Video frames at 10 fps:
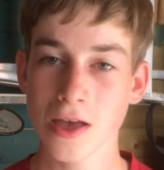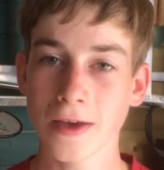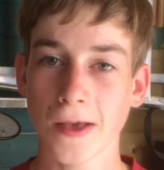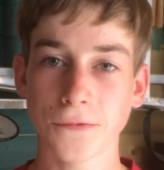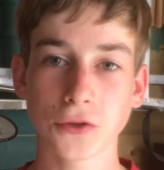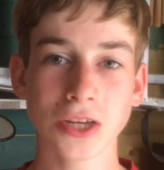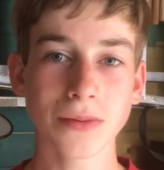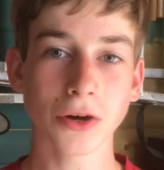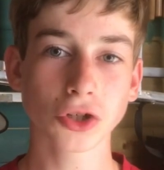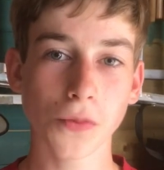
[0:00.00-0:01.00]
If you've seen
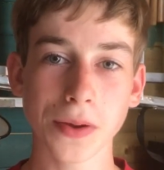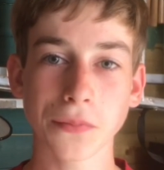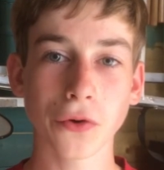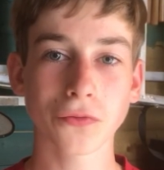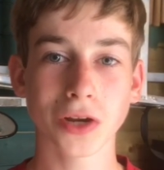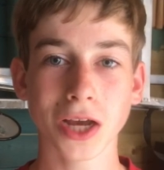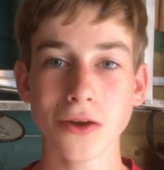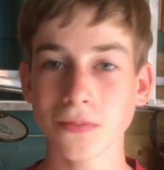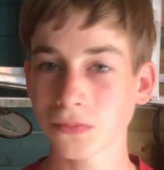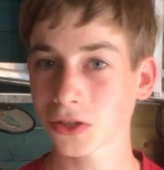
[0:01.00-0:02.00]
my chopping board video, it
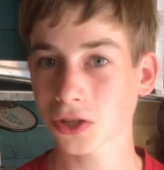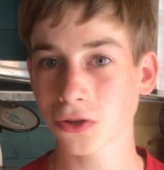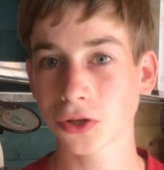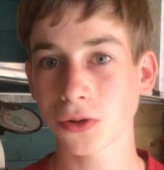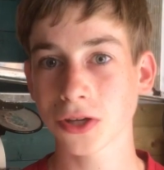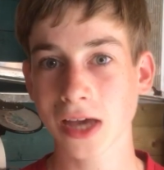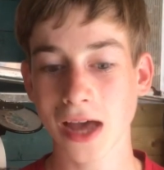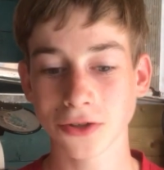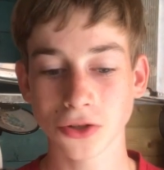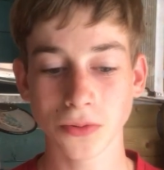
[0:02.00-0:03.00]
shows you what you can
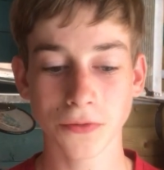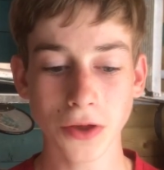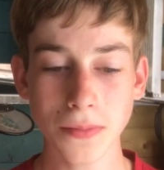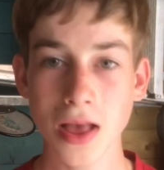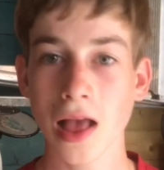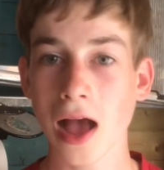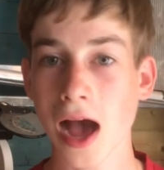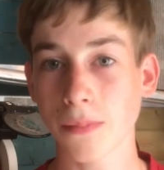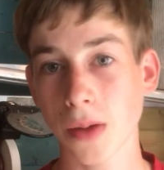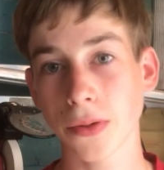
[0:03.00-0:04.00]
do with them,
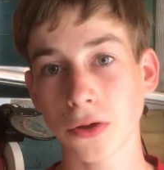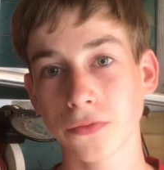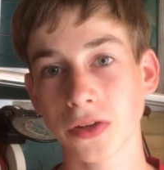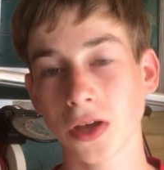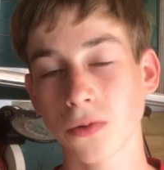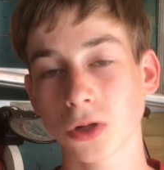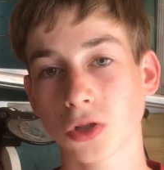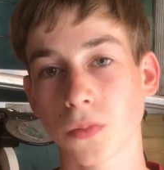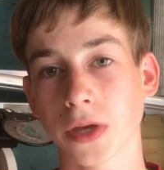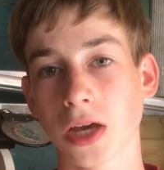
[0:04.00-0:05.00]
and my boat video, which will
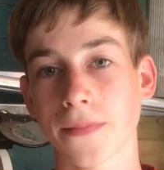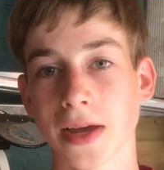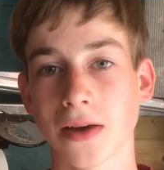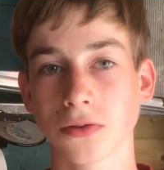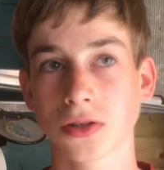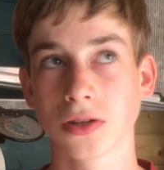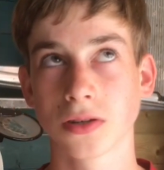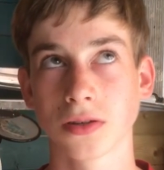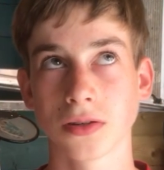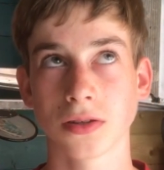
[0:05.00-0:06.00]
be coming out
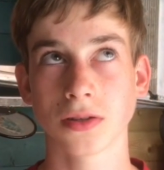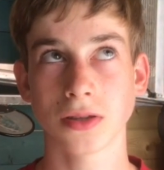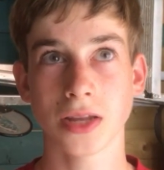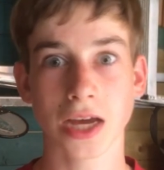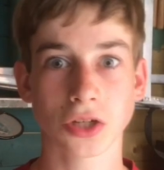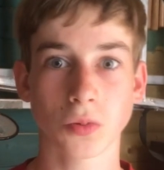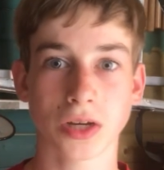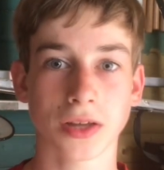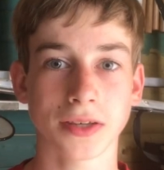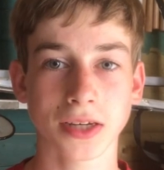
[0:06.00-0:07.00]
next week, I
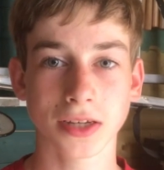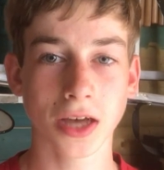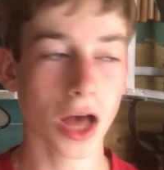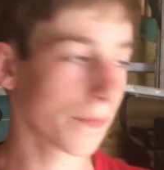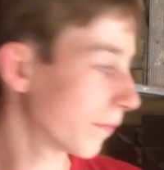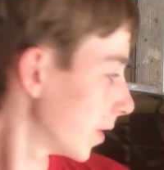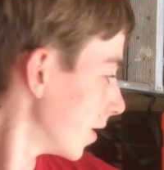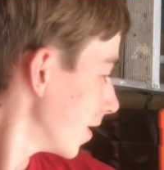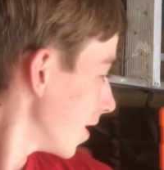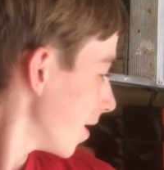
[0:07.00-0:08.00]
think.
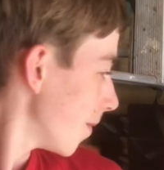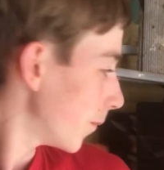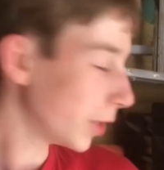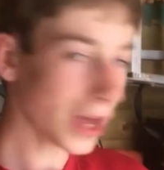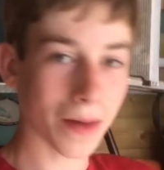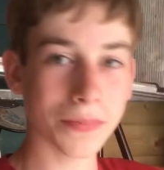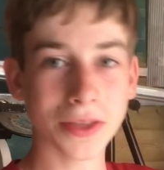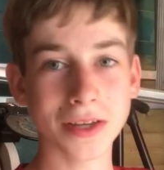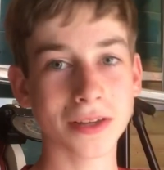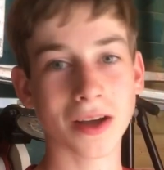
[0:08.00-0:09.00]
But yeah,
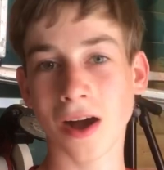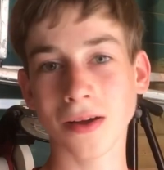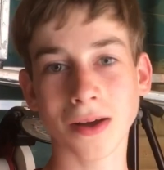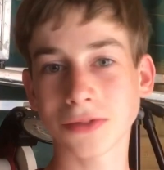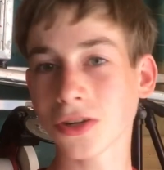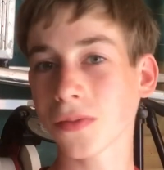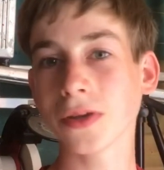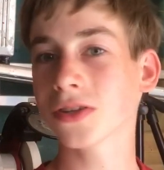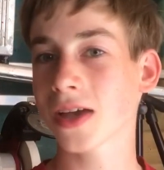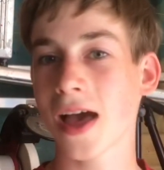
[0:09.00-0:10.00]
I'm still going to be
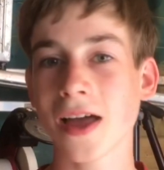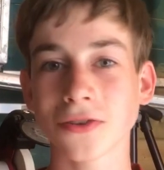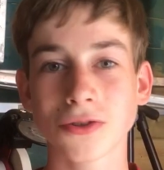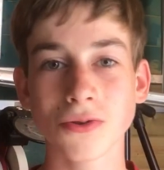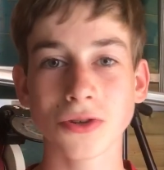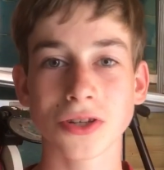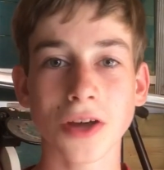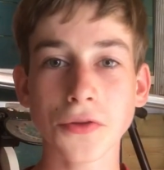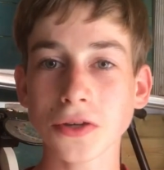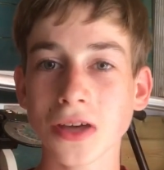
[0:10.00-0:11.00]
using hand saws.
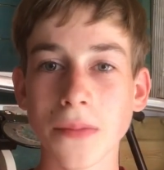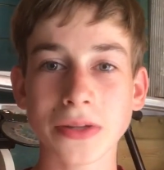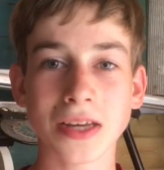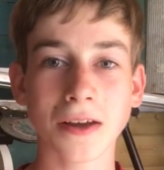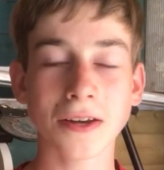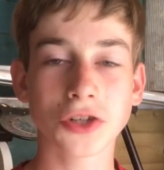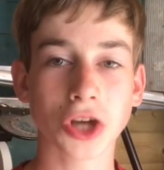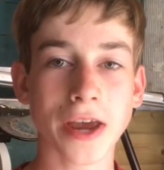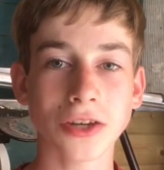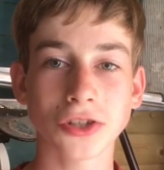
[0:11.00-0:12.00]
Nothing's going to particularly
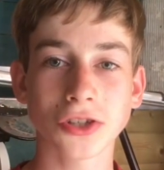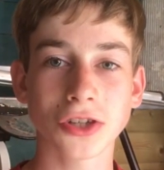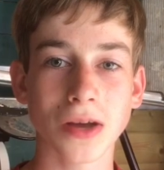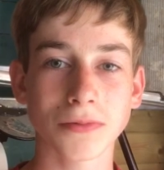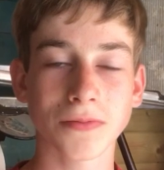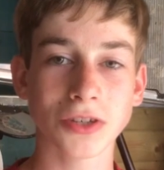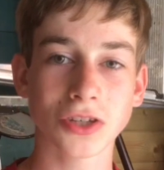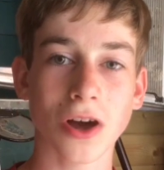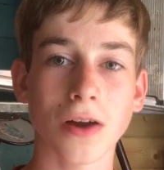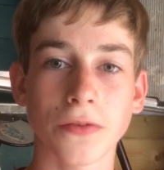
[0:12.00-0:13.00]
change in terms of the
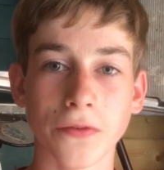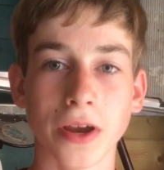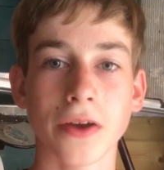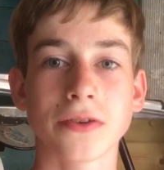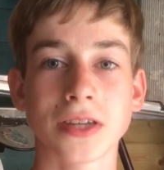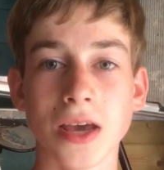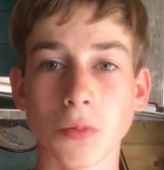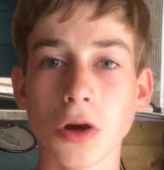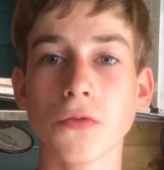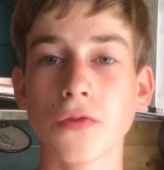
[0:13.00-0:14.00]
style of the videos. It
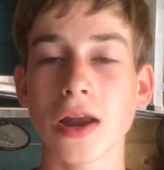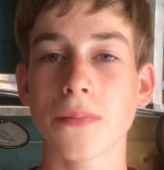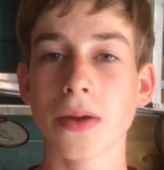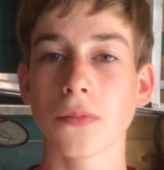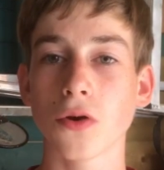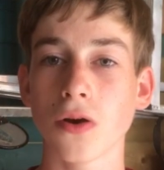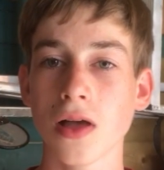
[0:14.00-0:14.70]
will feel a bit more,